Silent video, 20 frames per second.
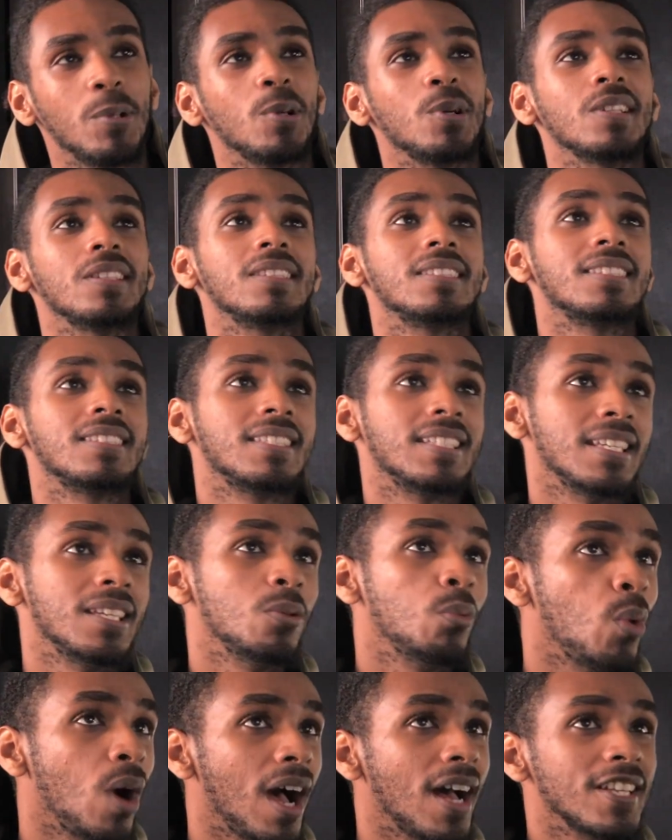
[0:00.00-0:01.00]
we've got
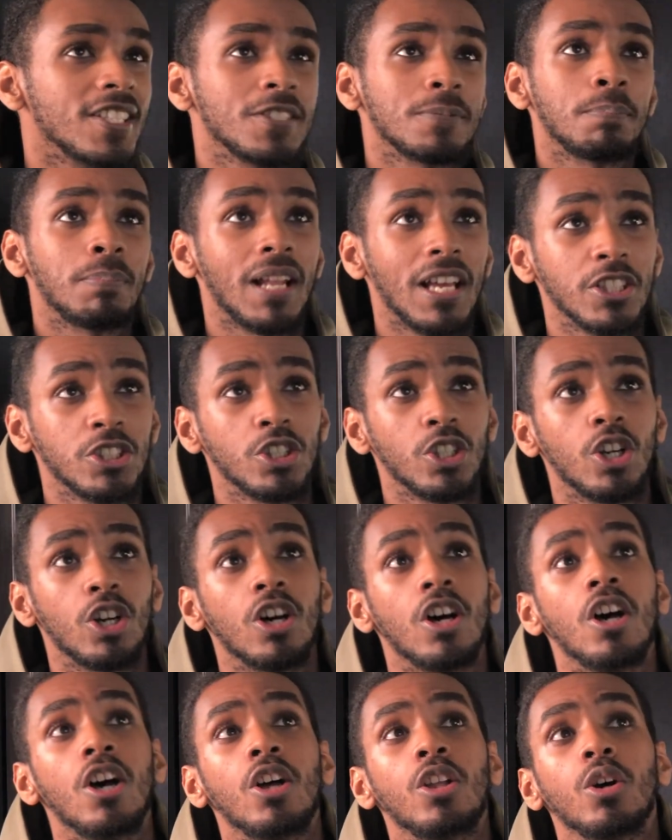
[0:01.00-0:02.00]
TY and
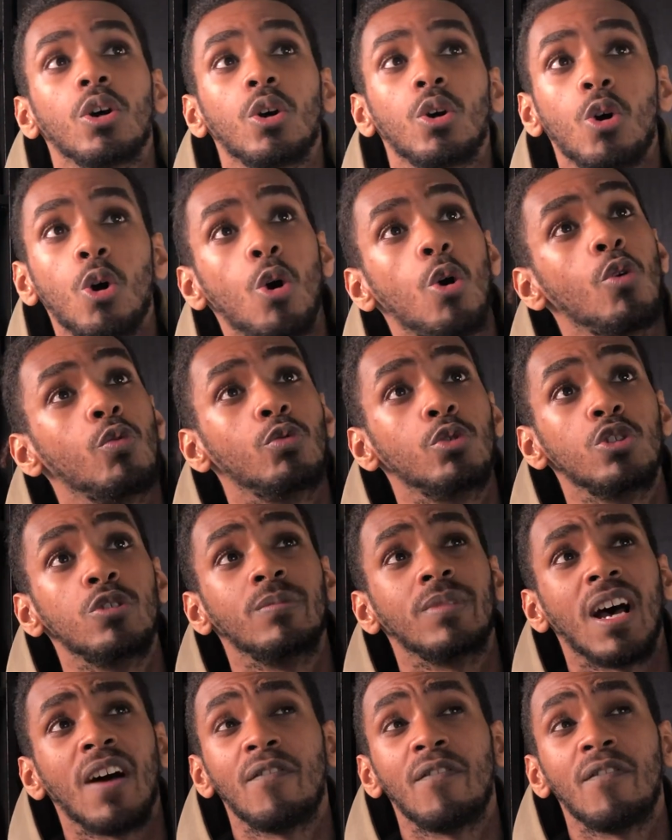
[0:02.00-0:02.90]
Splasha, a cold room.